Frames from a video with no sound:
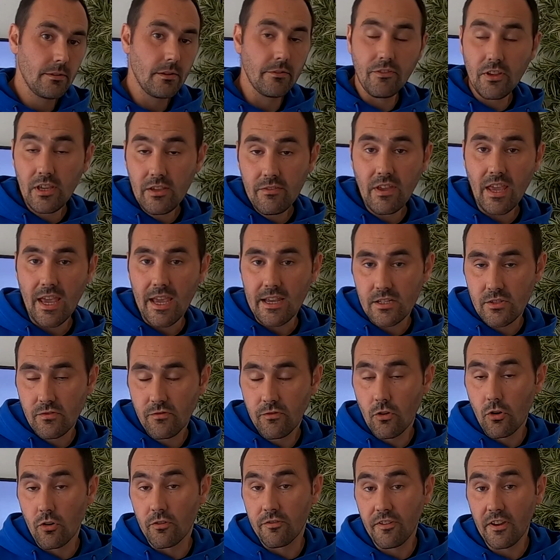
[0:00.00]
The
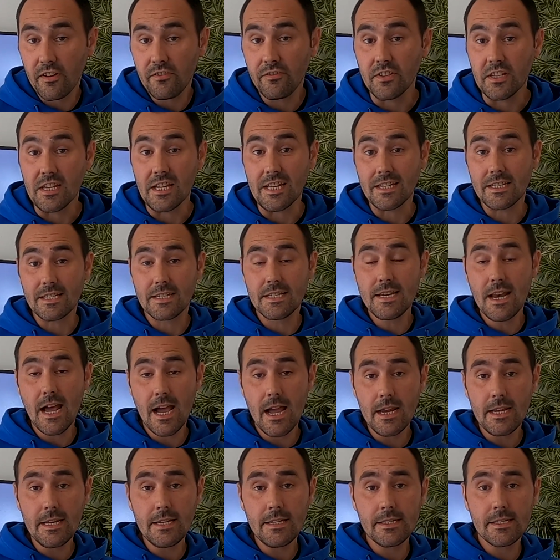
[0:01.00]
VVX450 is
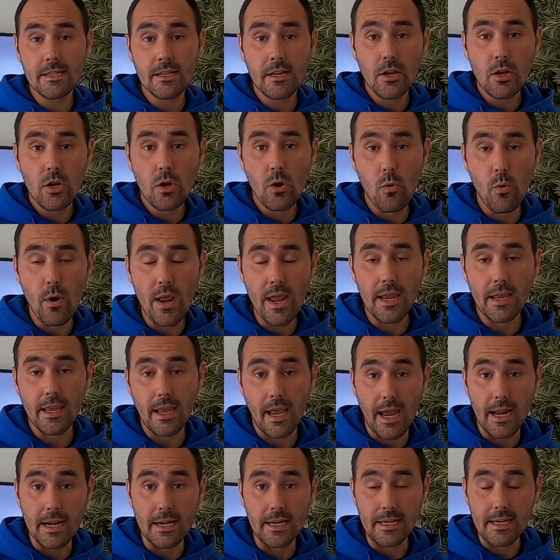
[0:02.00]
nice, quick
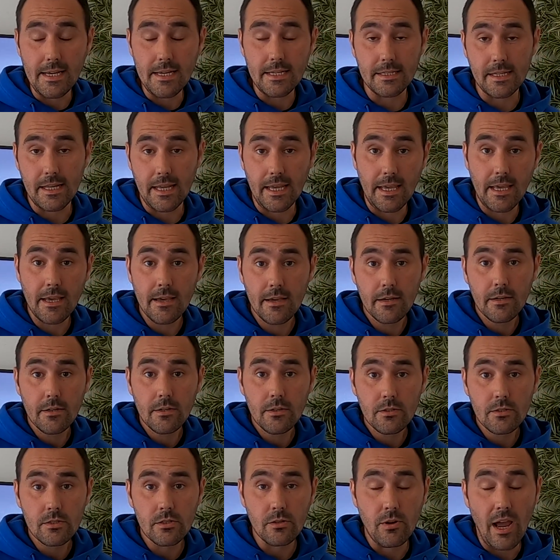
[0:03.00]
and easy
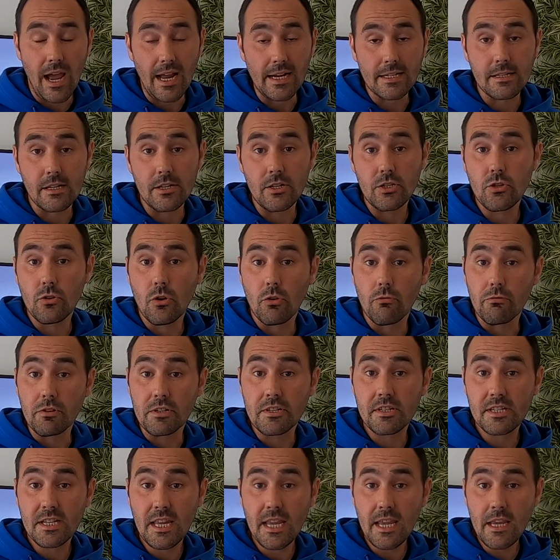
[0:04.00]
to access your
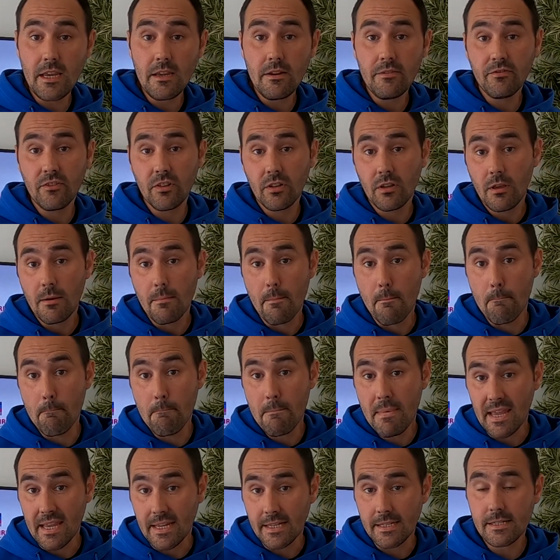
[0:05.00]
received,
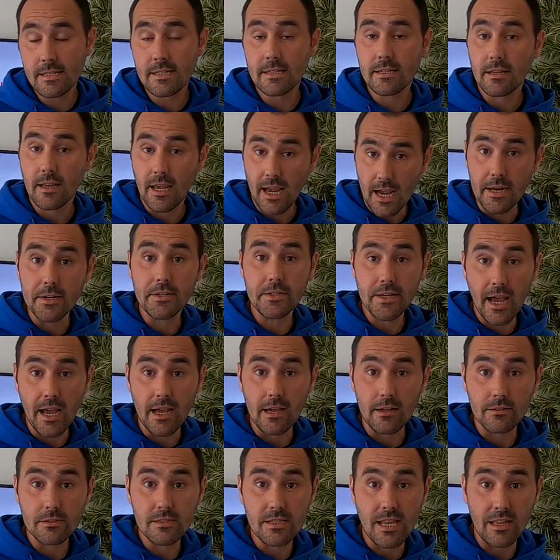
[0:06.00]
missed and
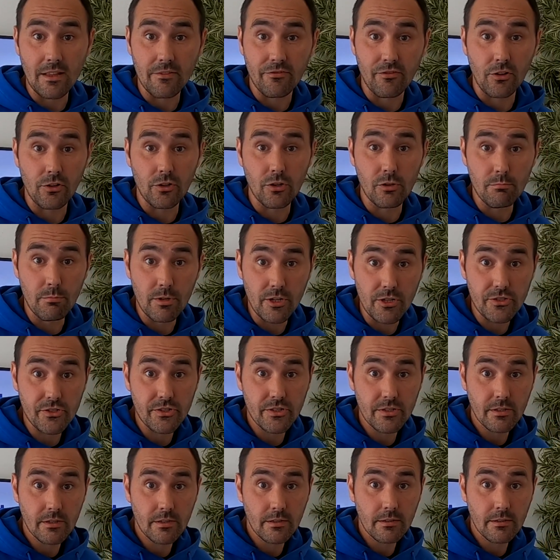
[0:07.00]
dialed telephone numbers.